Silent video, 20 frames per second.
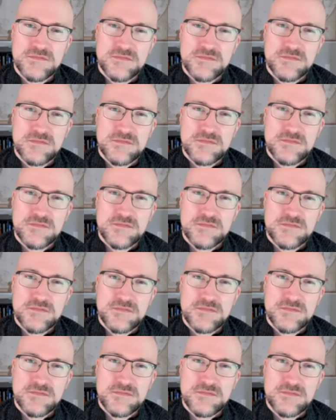
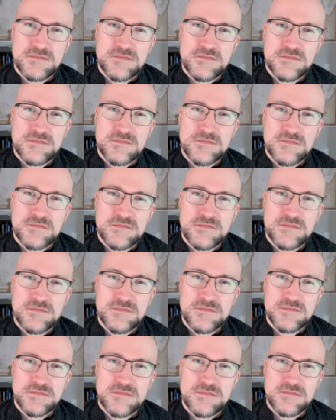
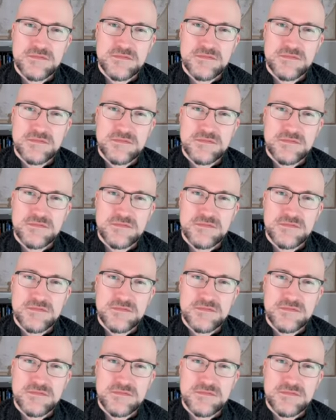
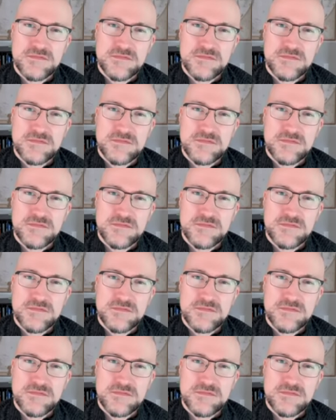[no speech]